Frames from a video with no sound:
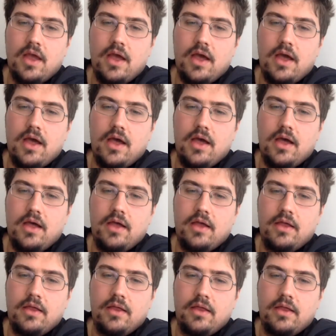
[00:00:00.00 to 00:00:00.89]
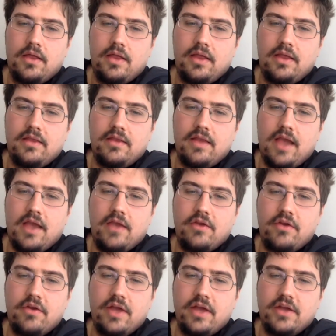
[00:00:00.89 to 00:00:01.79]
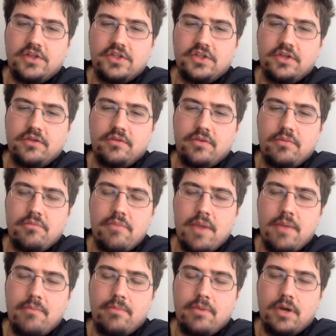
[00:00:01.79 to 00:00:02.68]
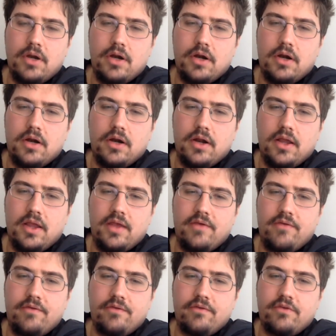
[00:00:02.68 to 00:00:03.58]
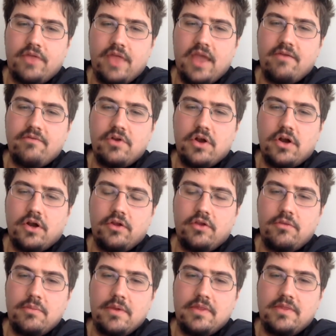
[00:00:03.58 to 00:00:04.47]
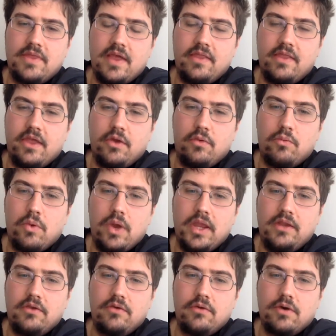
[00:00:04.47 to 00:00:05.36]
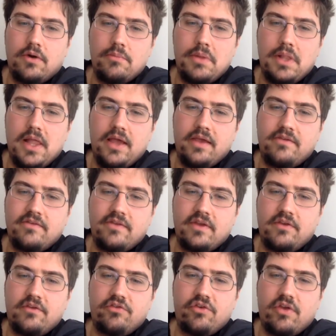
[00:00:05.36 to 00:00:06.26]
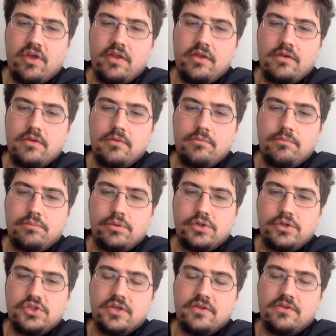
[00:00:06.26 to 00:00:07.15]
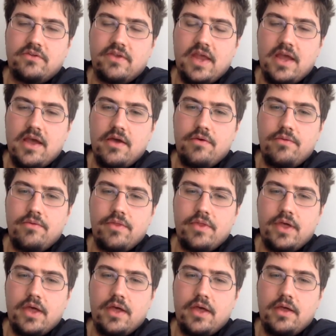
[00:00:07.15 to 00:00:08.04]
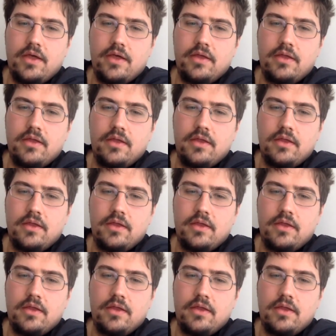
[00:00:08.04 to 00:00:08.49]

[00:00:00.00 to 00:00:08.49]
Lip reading: I don't actually remember if, so they have an argument that like weight normalization pushes down the